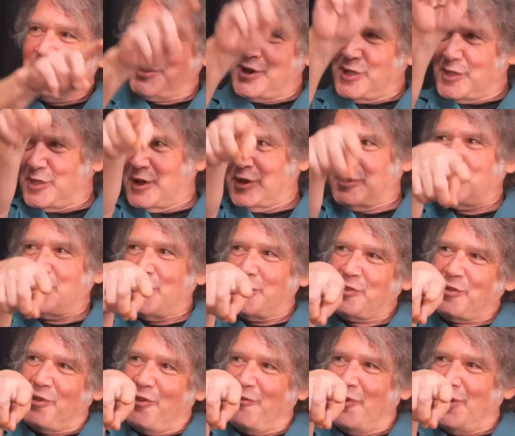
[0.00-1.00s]

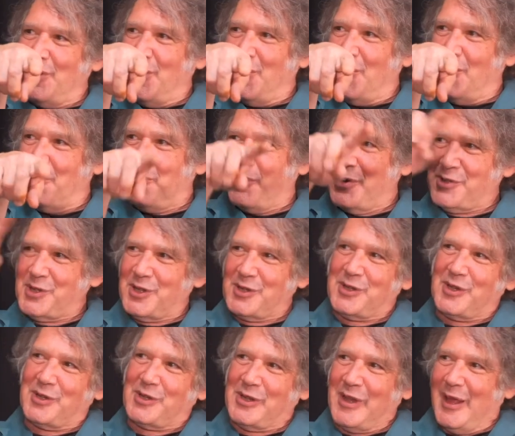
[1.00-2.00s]
666 over here, put a
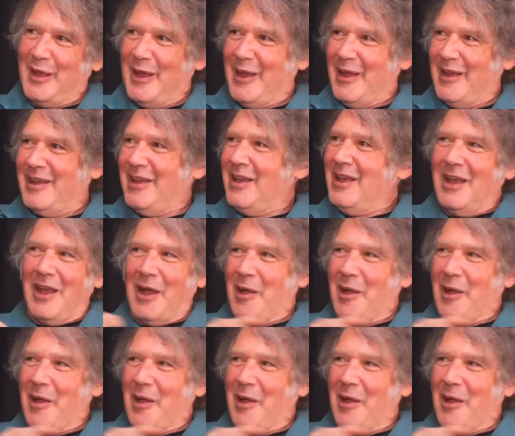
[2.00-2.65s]
668.